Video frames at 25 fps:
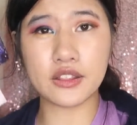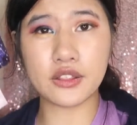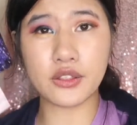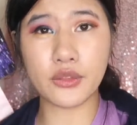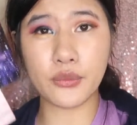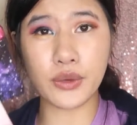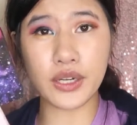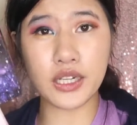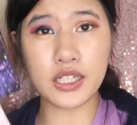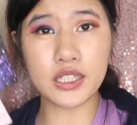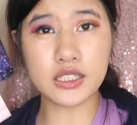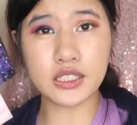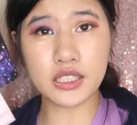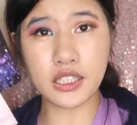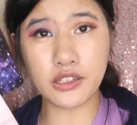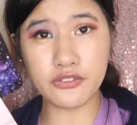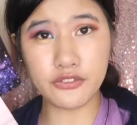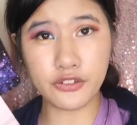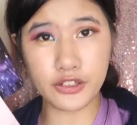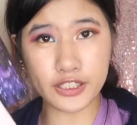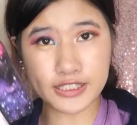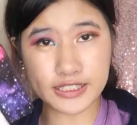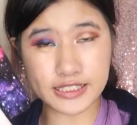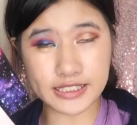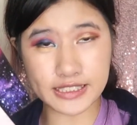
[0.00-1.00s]
3
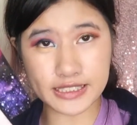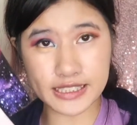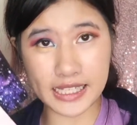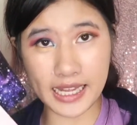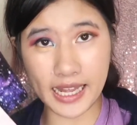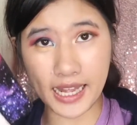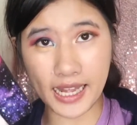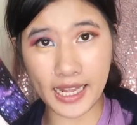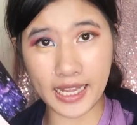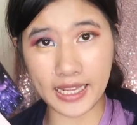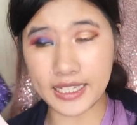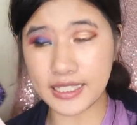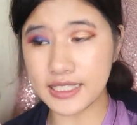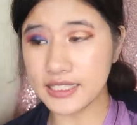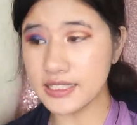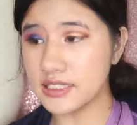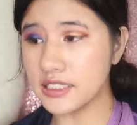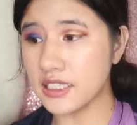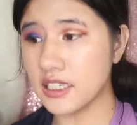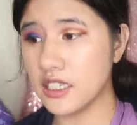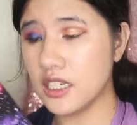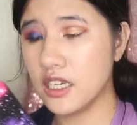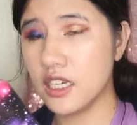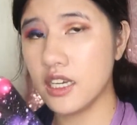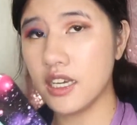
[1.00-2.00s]
different days.
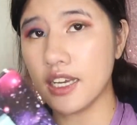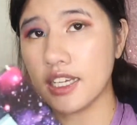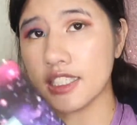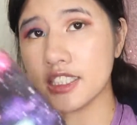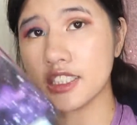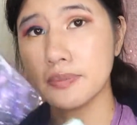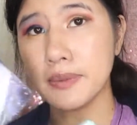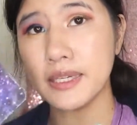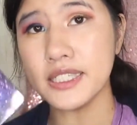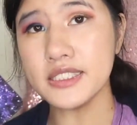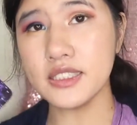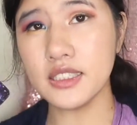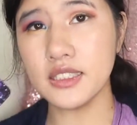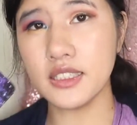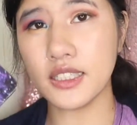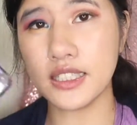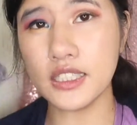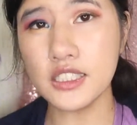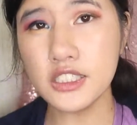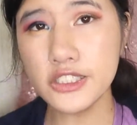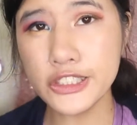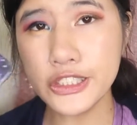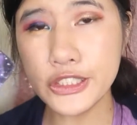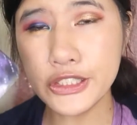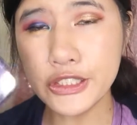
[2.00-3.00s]
Especially
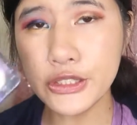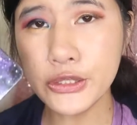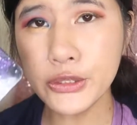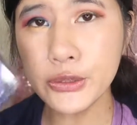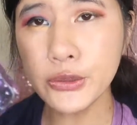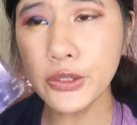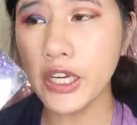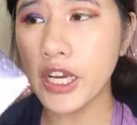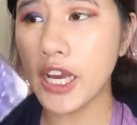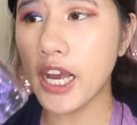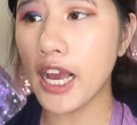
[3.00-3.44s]
these 2.